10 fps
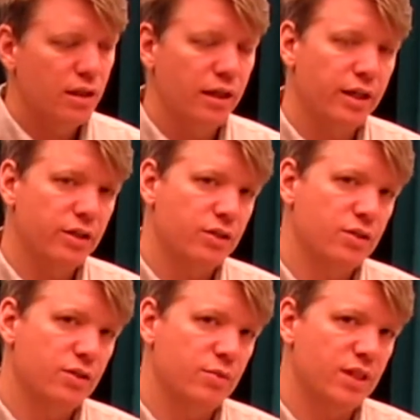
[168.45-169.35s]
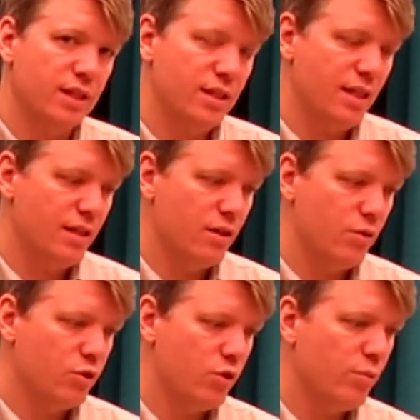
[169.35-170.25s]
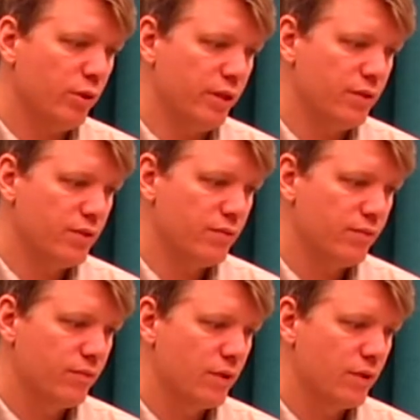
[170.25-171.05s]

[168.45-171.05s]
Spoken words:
leading to some 16th note triplets.